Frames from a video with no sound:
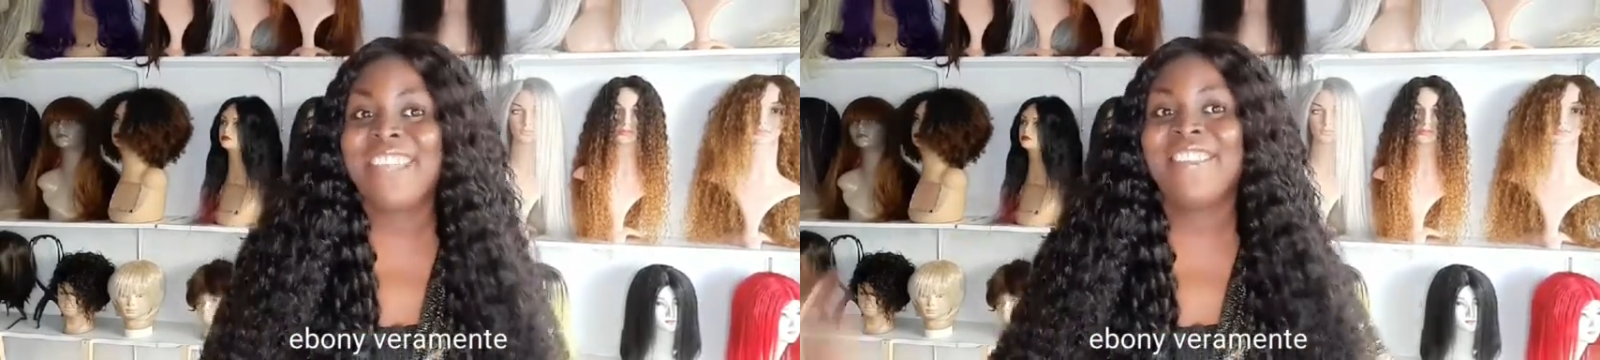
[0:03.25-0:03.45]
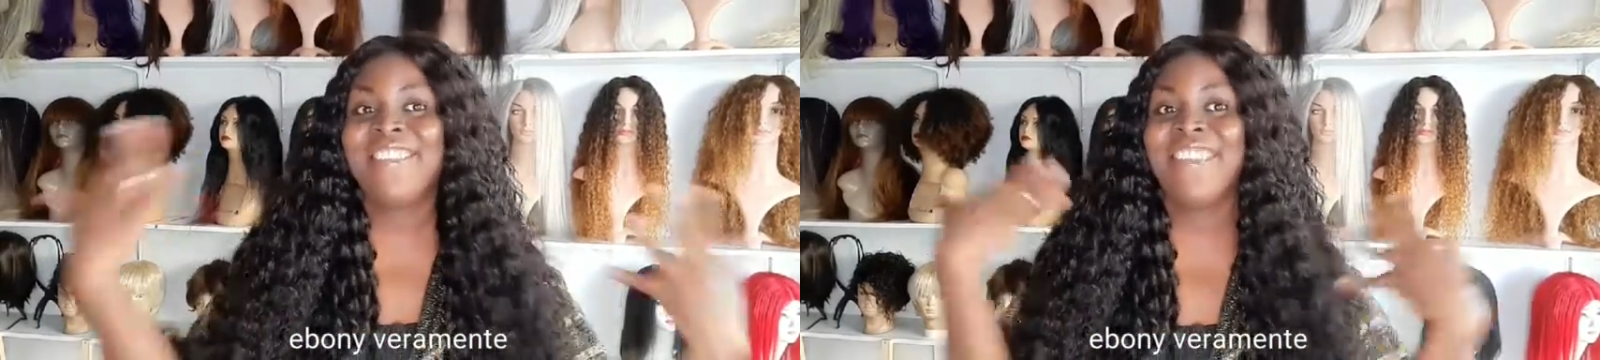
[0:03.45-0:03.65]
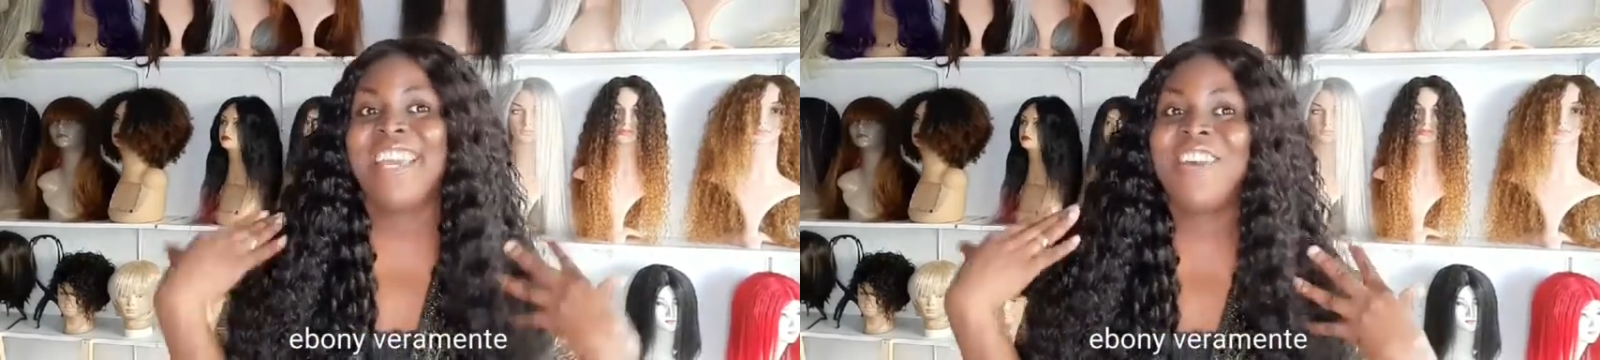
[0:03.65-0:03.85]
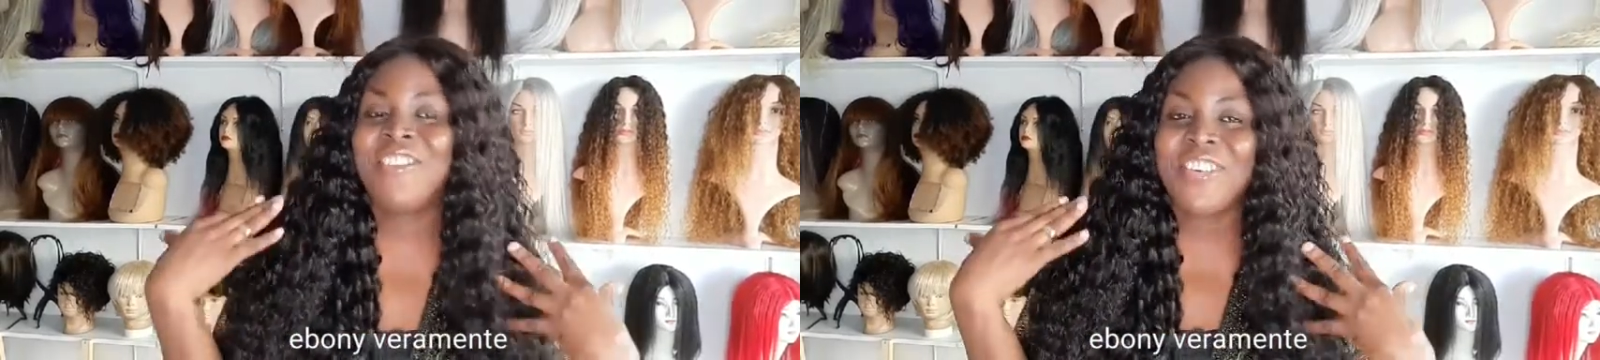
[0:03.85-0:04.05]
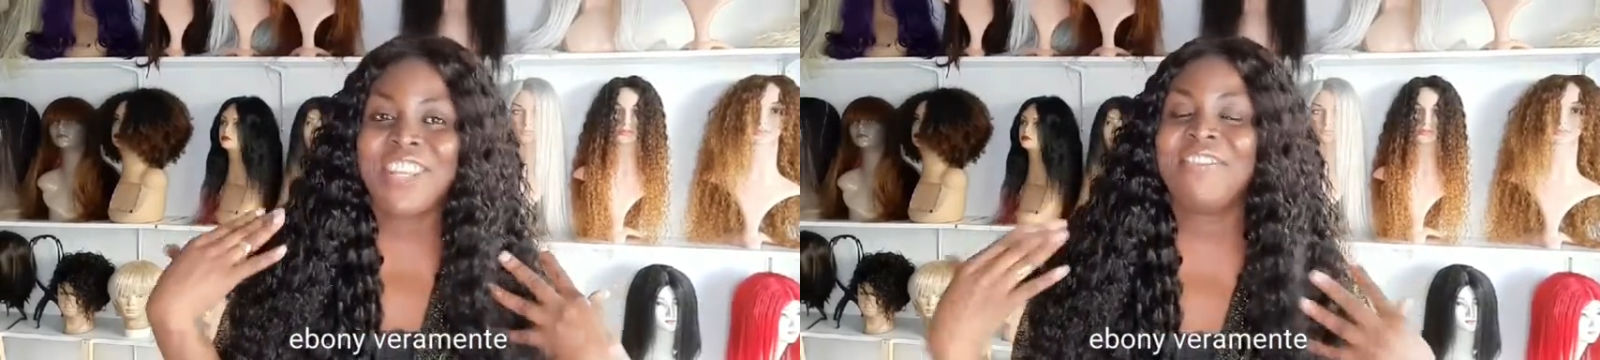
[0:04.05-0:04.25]
This is
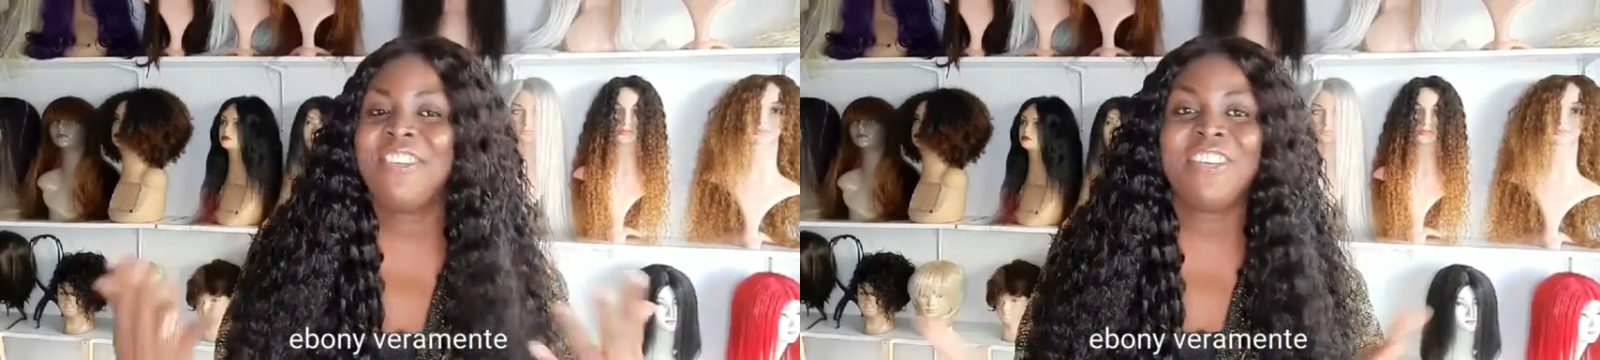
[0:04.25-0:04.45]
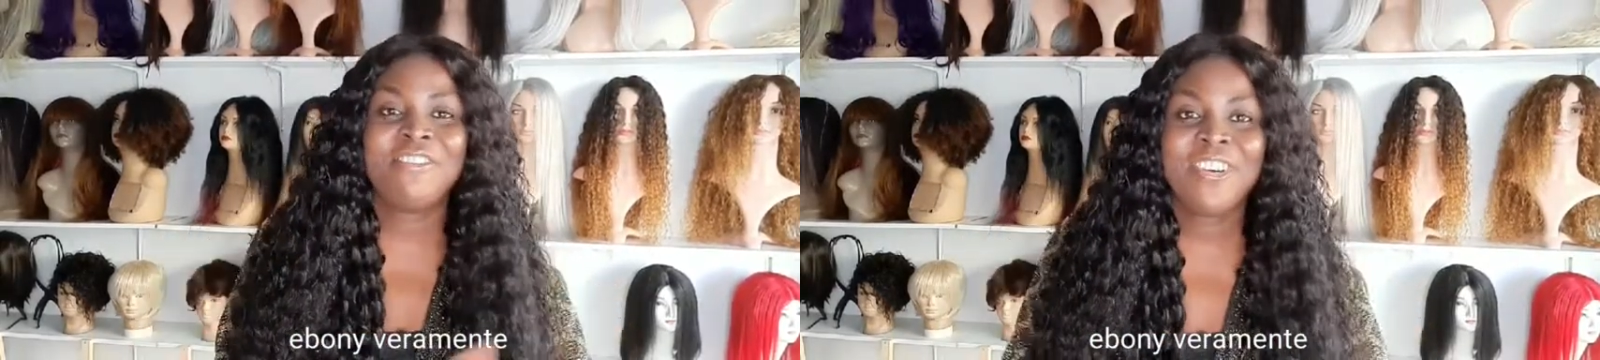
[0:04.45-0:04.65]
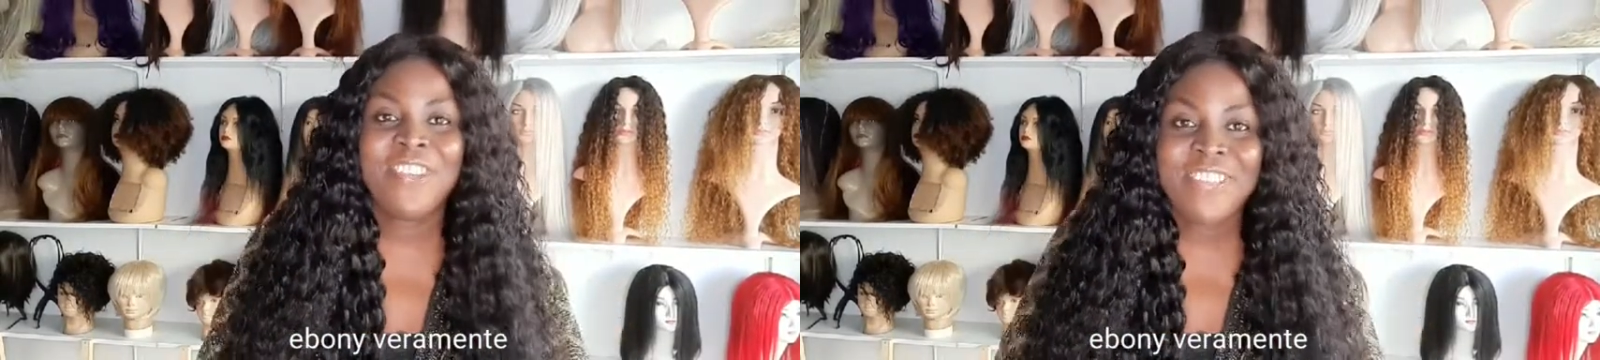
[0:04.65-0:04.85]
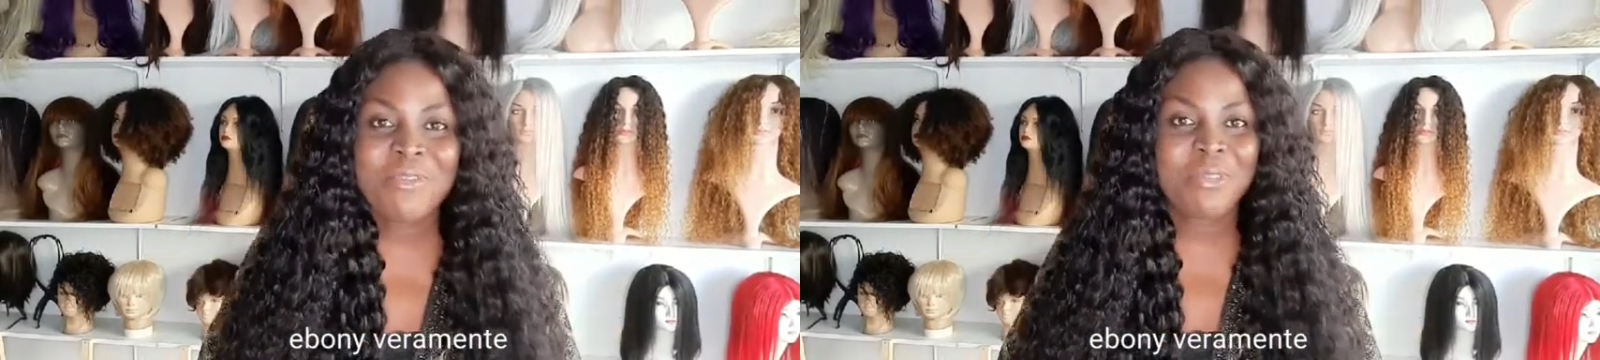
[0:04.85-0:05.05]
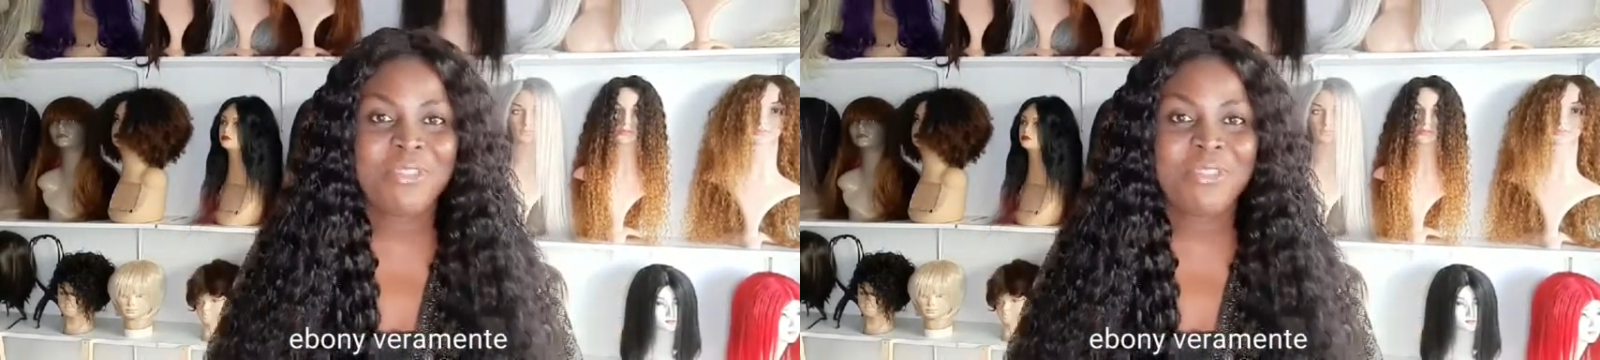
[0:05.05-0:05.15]
Ebony. If it's your first time